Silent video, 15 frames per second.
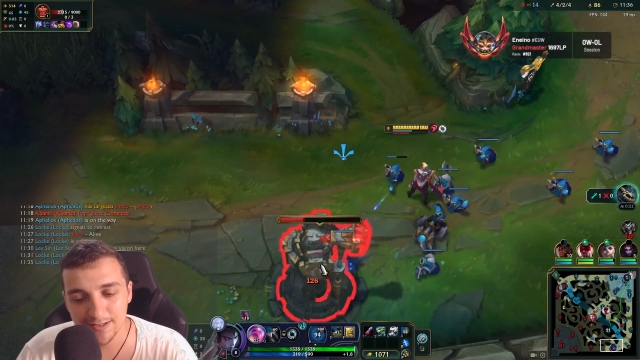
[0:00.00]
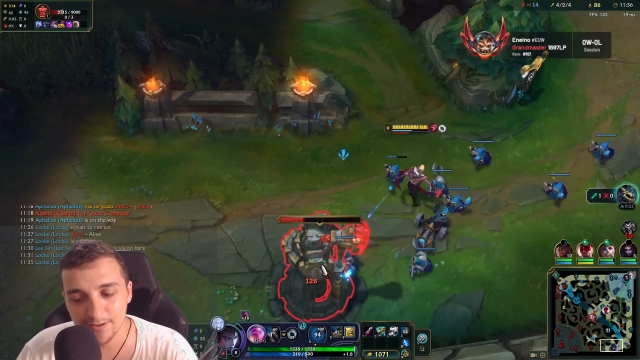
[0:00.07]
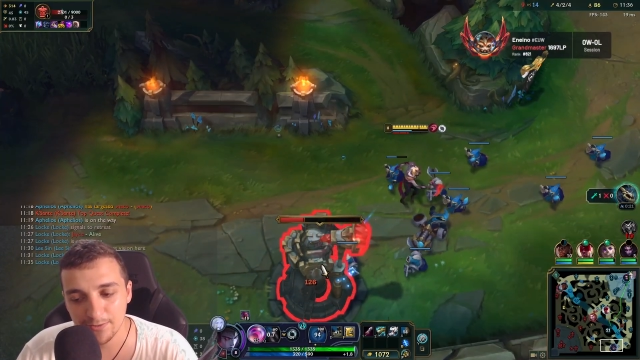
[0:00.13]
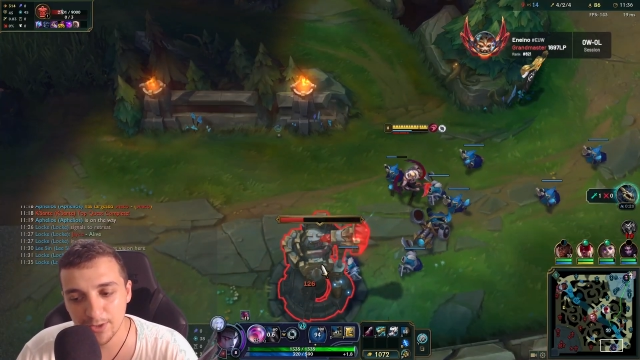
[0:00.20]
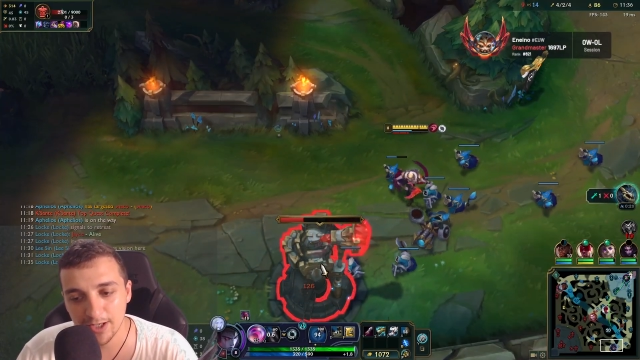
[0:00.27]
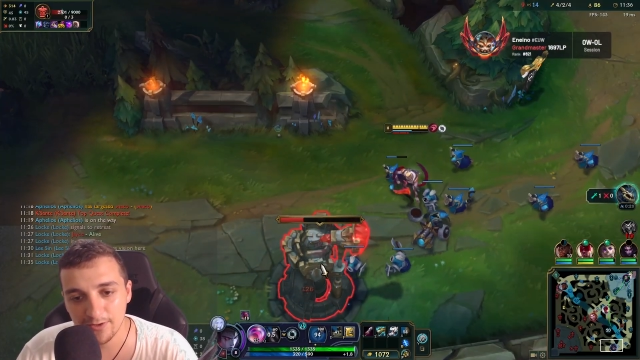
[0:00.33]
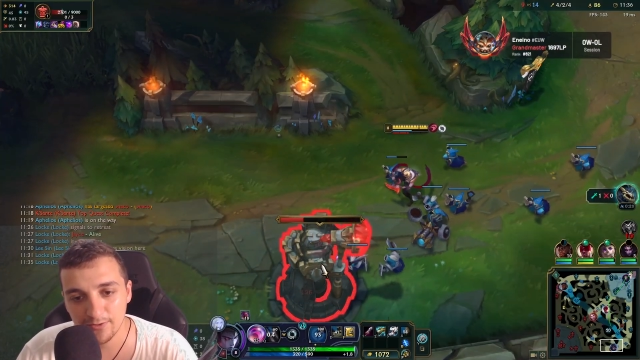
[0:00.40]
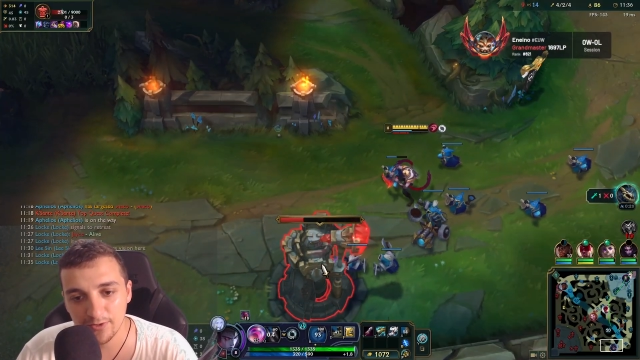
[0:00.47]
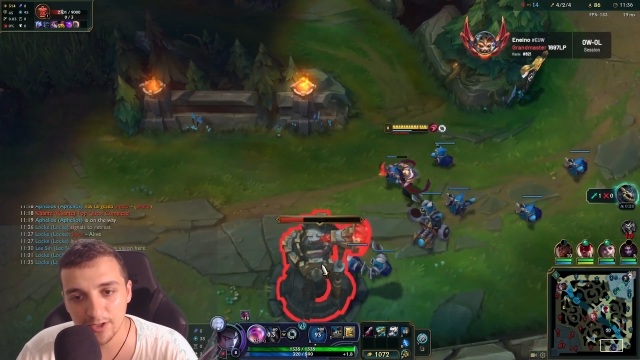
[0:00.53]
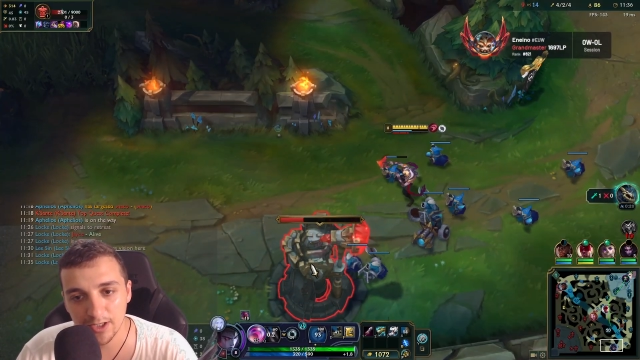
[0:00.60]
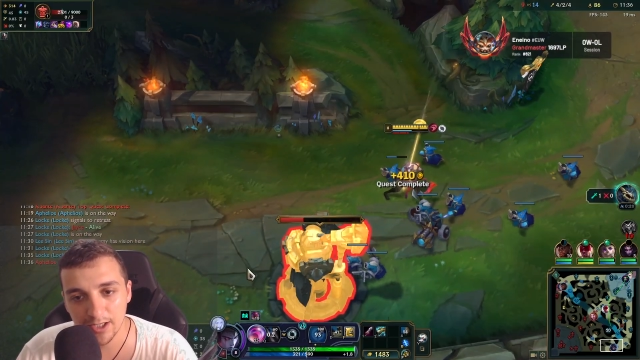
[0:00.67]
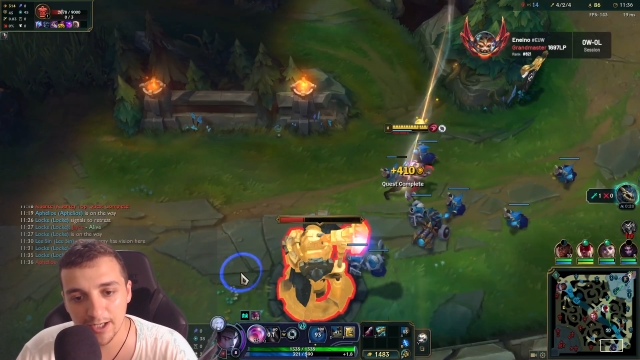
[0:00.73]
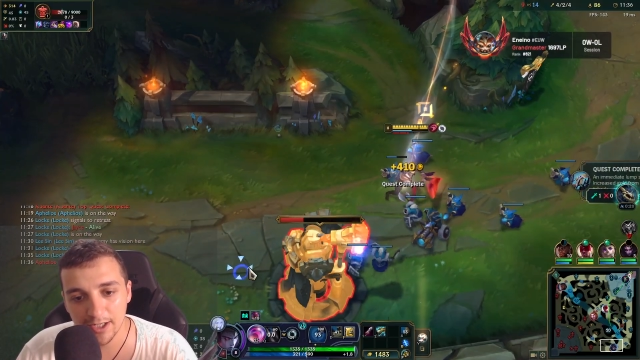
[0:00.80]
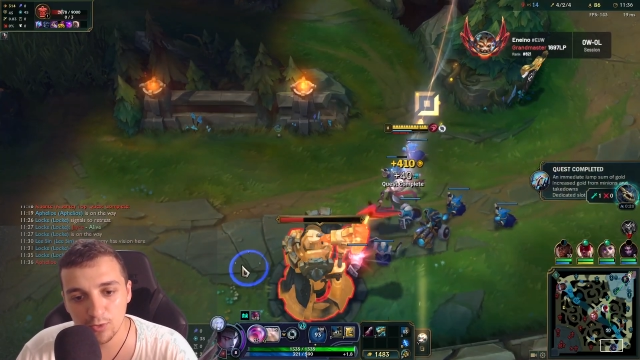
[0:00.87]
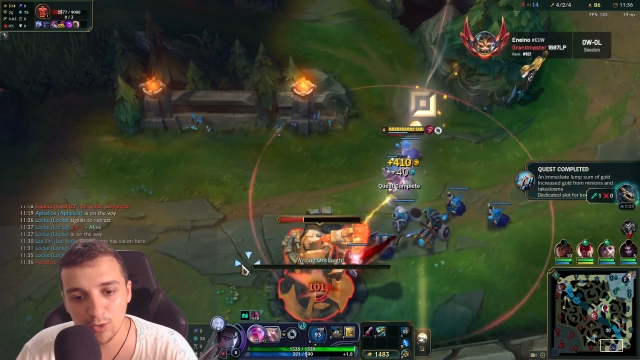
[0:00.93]
We have
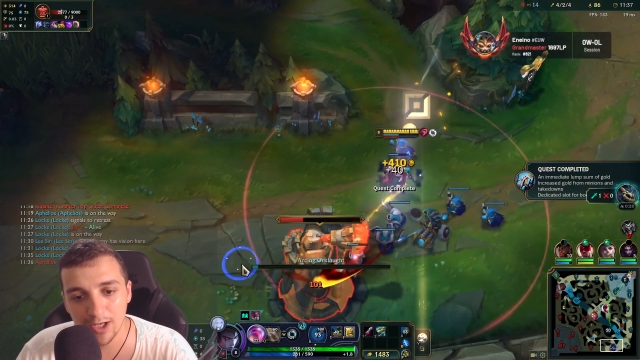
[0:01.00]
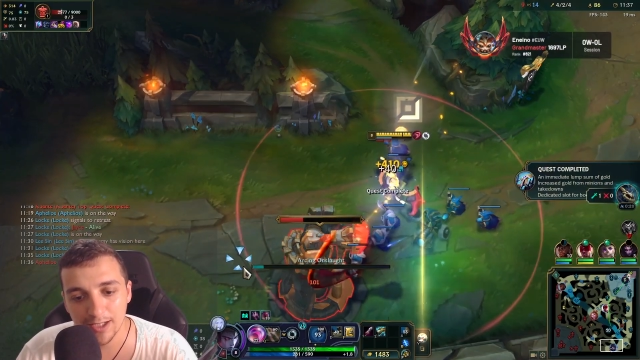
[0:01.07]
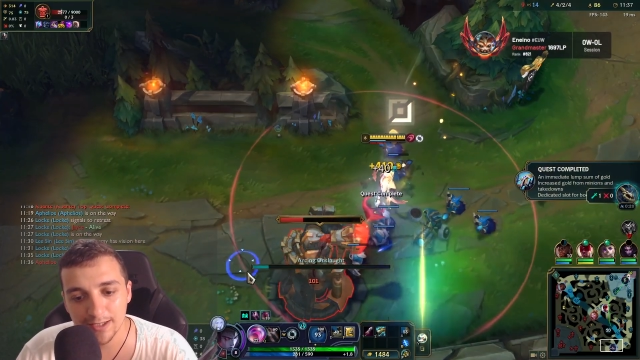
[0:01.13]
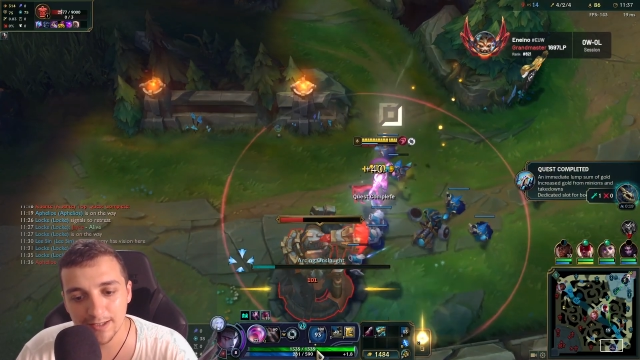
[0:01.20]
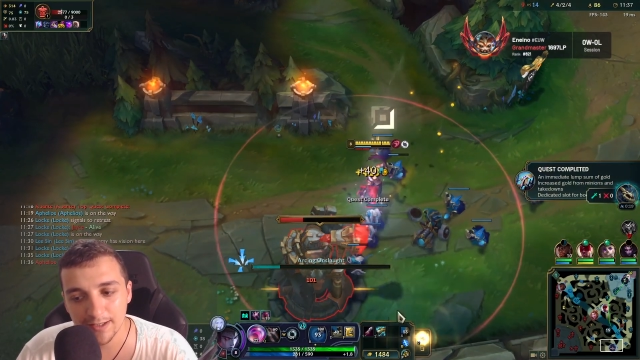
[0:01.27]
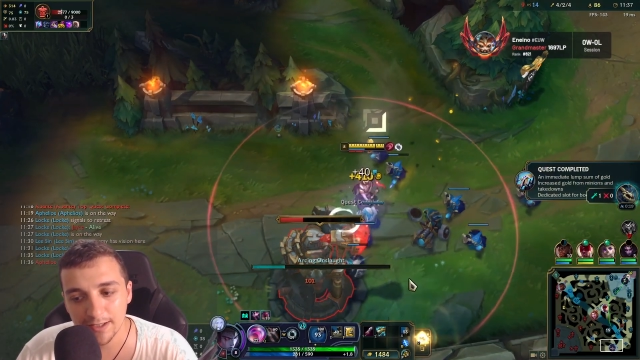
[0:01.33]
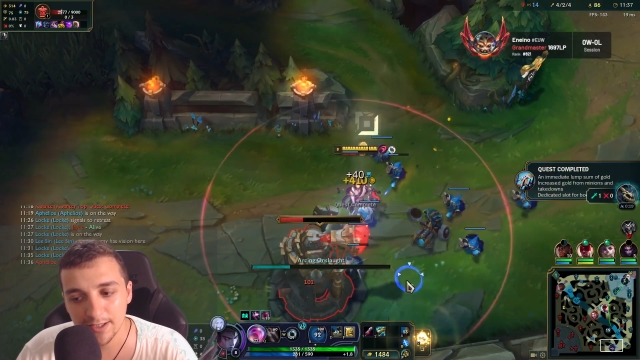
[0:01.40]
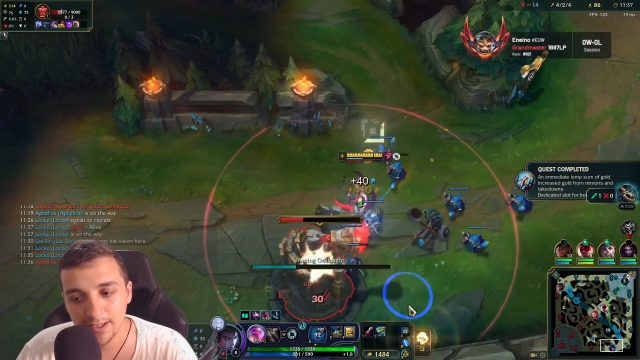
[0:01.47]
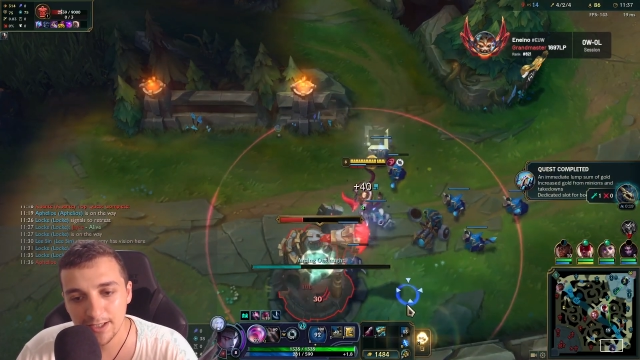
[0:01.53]
red-white, so